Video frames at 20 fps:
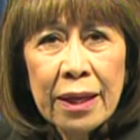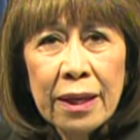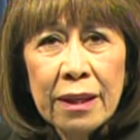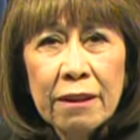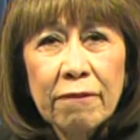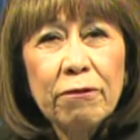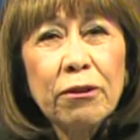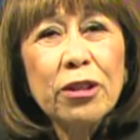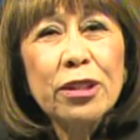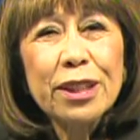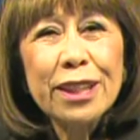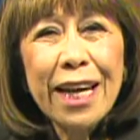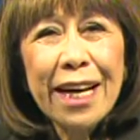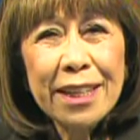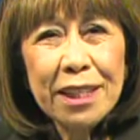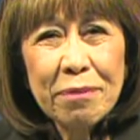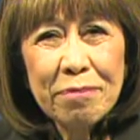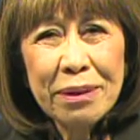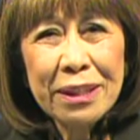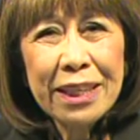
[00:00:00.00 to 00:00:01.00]
The first
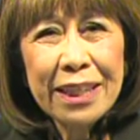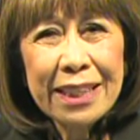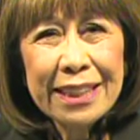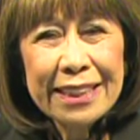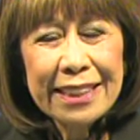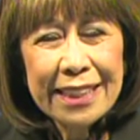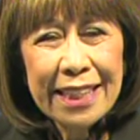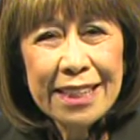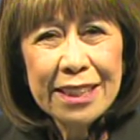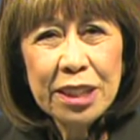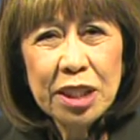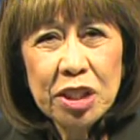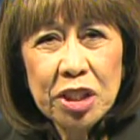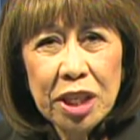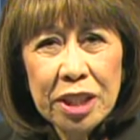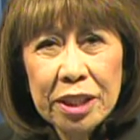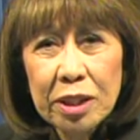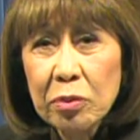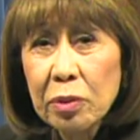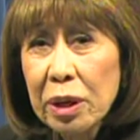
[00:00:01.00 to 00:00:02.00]
item on the consent
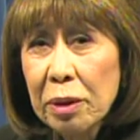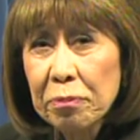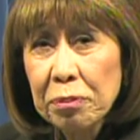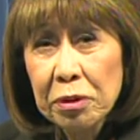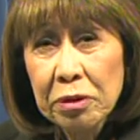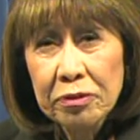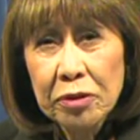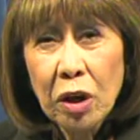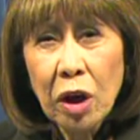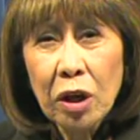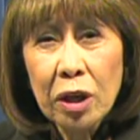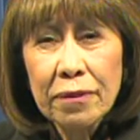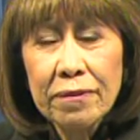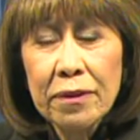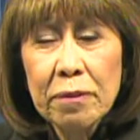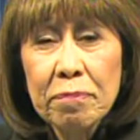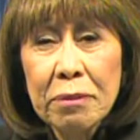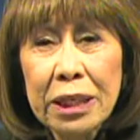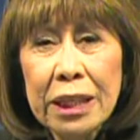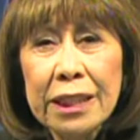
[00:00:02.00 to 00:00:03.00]
agenda, we approved all of
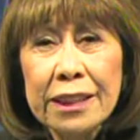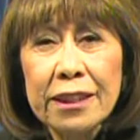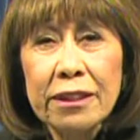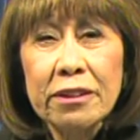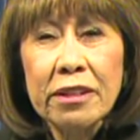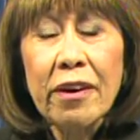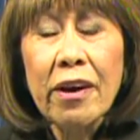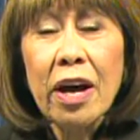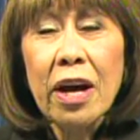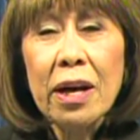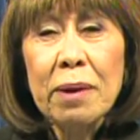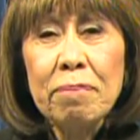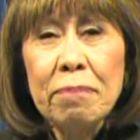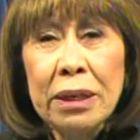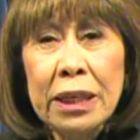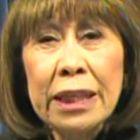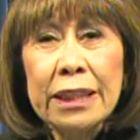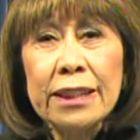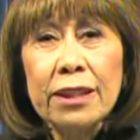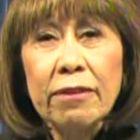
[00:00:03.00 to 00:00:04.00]
the
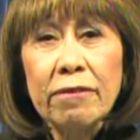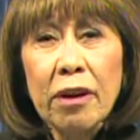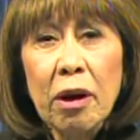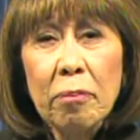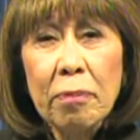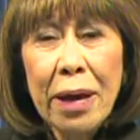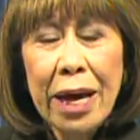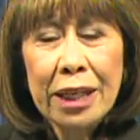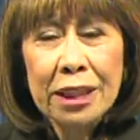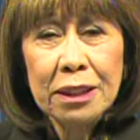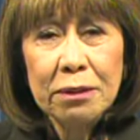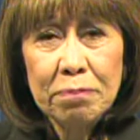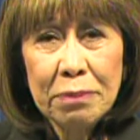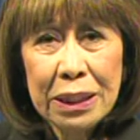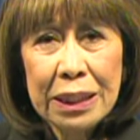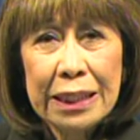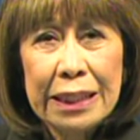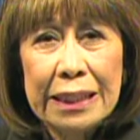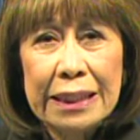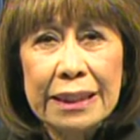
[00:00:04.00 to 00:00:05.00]
minutes of our past
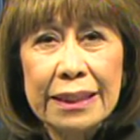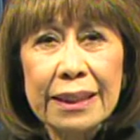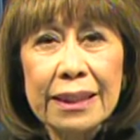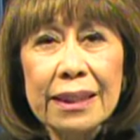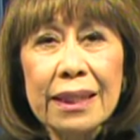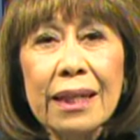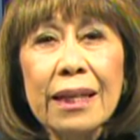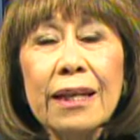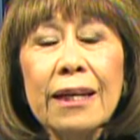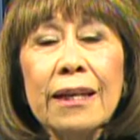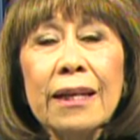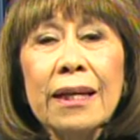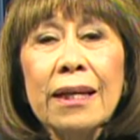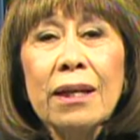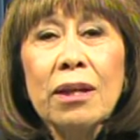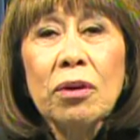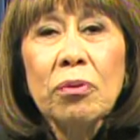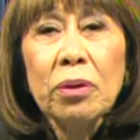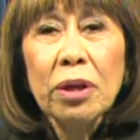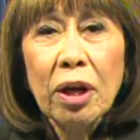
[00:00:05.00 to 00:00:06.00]
meetings.
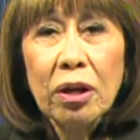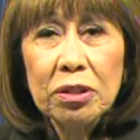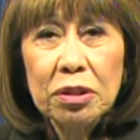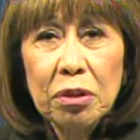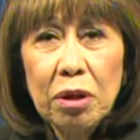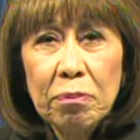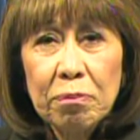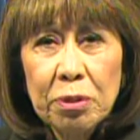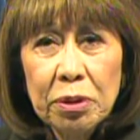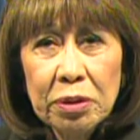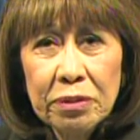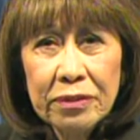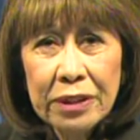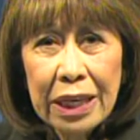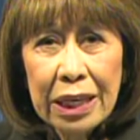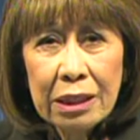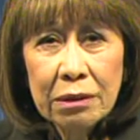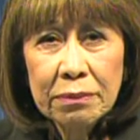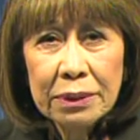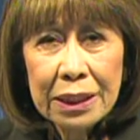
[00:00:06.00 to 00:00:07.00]
We also approved
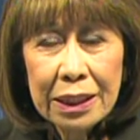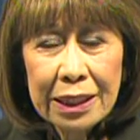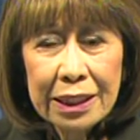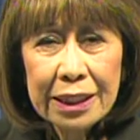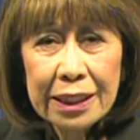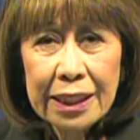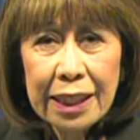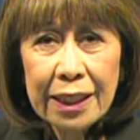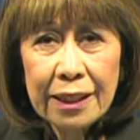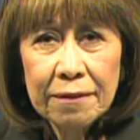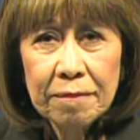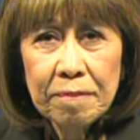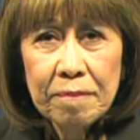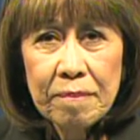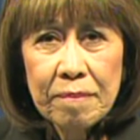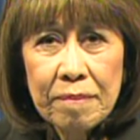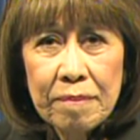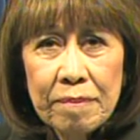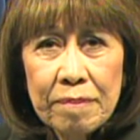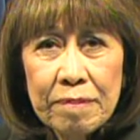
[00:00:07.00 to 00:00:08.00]
claims listing,
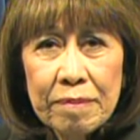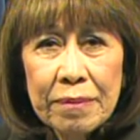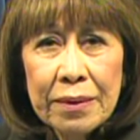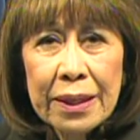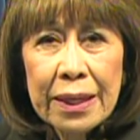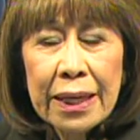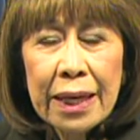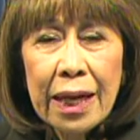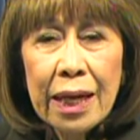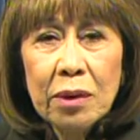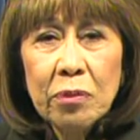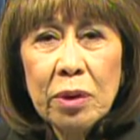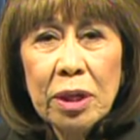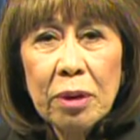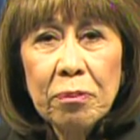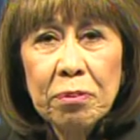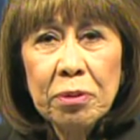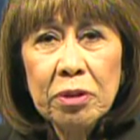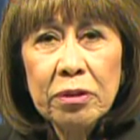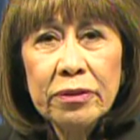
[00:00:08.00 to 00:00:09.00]
and we
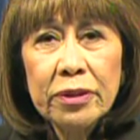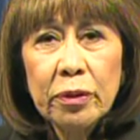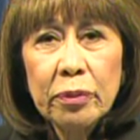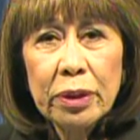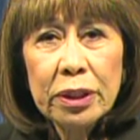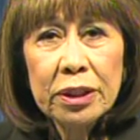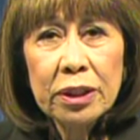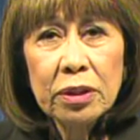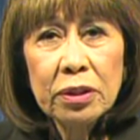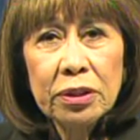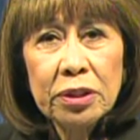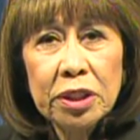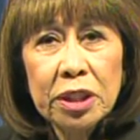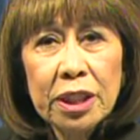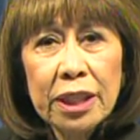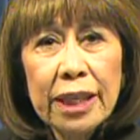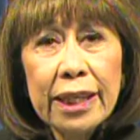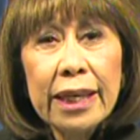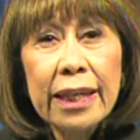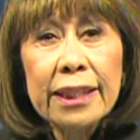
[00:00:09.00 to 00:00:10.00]
approved a
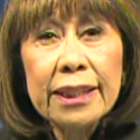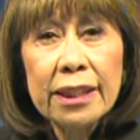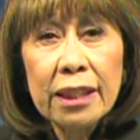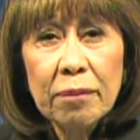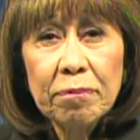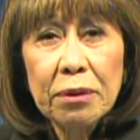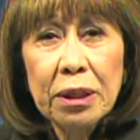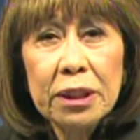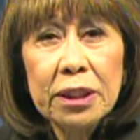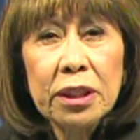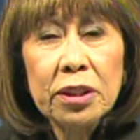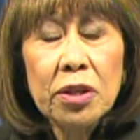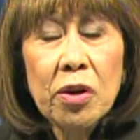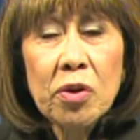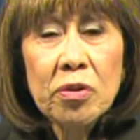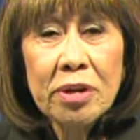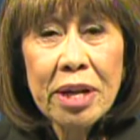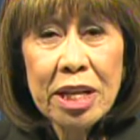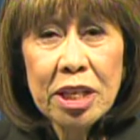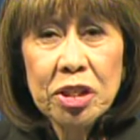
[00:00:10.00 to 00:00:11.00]
resolution and accepted the
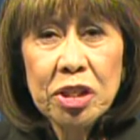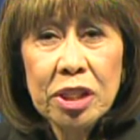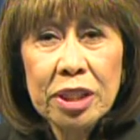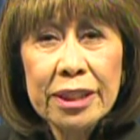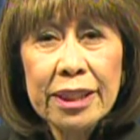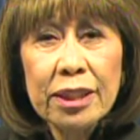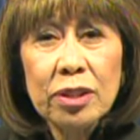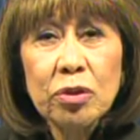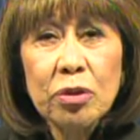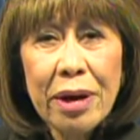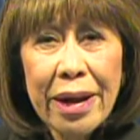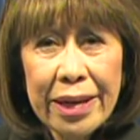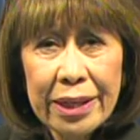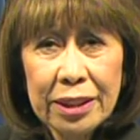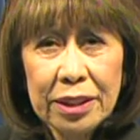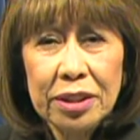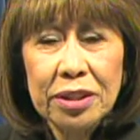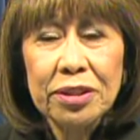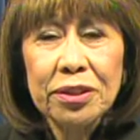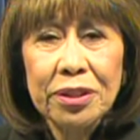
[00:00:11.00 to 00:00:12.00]
donations and
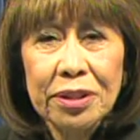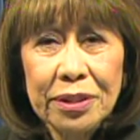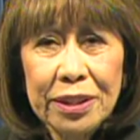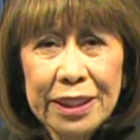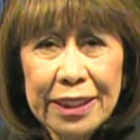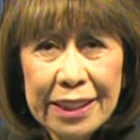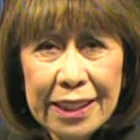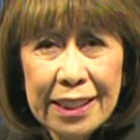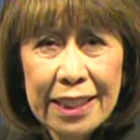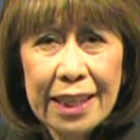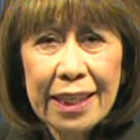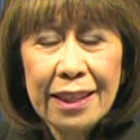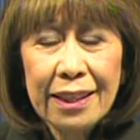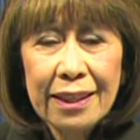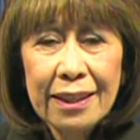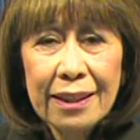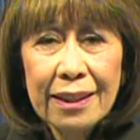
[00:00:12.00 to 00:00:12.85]
grants to the city.